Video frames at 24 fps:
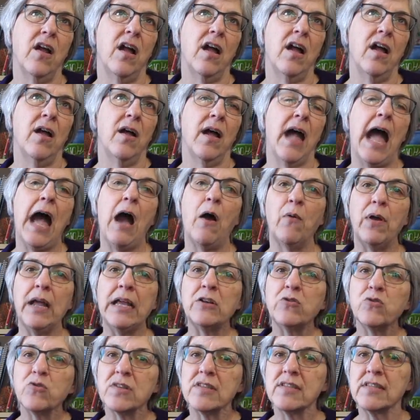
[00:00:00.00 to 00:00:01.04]
how
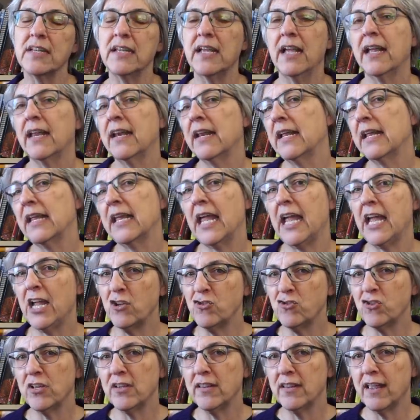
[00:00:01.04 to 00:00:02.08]
interesting and
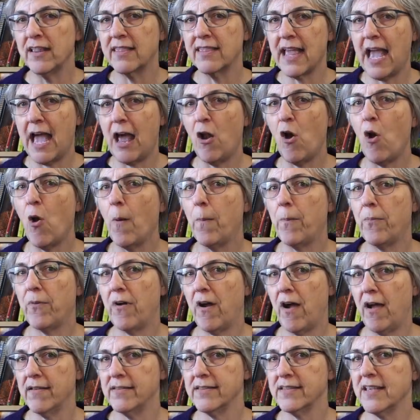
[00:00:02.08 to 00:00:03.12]
engaging that whole
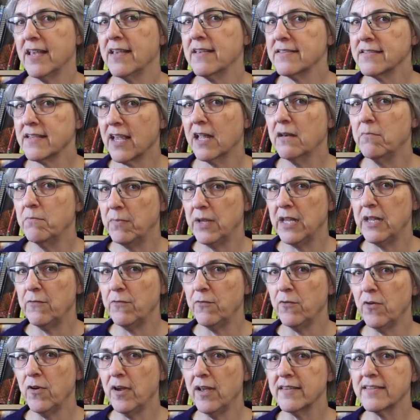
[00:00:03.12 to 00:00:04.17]
process can be
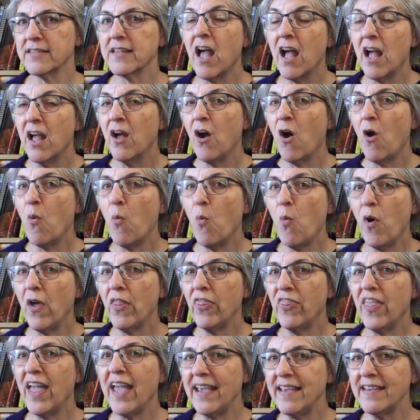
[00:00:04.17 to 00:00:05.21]
for us.
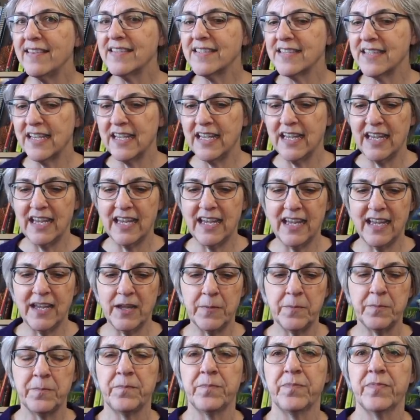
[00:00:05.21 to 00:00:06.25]
What they see
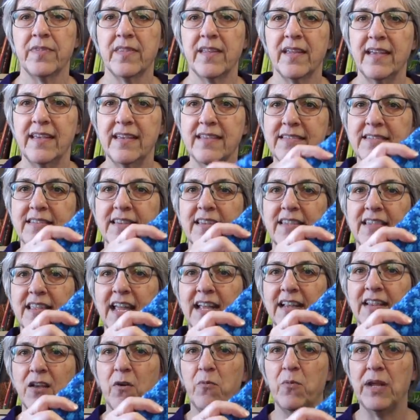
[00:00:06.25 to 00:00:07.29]
is the
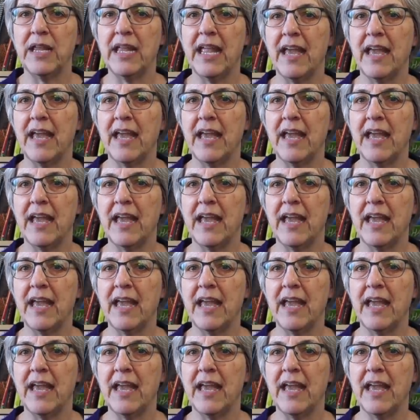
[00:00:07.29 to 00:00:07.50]
thing that we